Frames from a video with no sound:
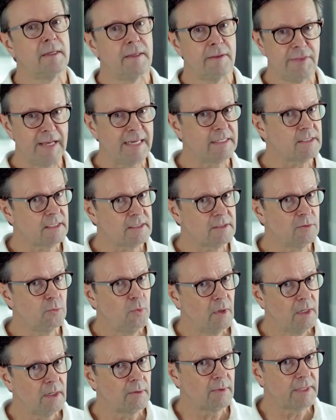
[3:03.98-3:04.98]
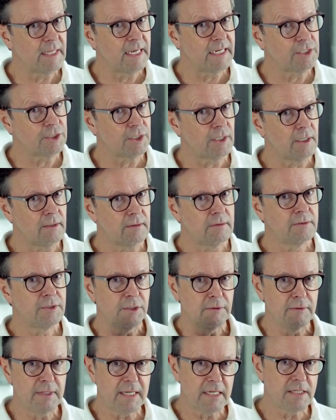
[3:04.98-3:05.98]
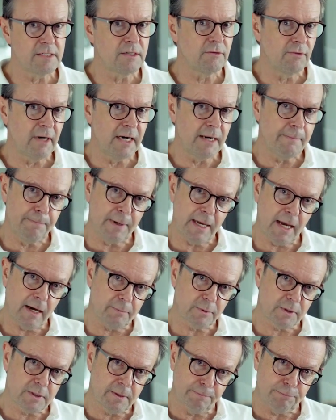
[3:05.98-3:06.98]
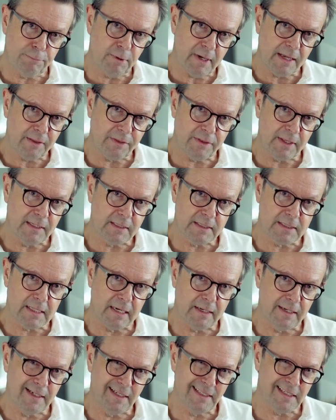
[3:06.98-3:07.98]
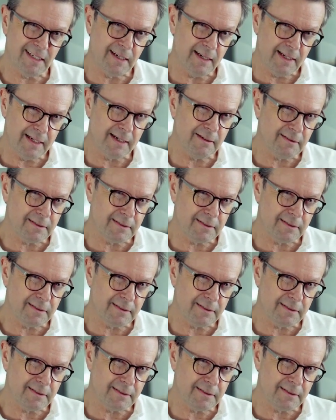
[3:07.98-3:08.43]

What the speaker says: That doesn't work with Agile. You need to really be able to break things down into little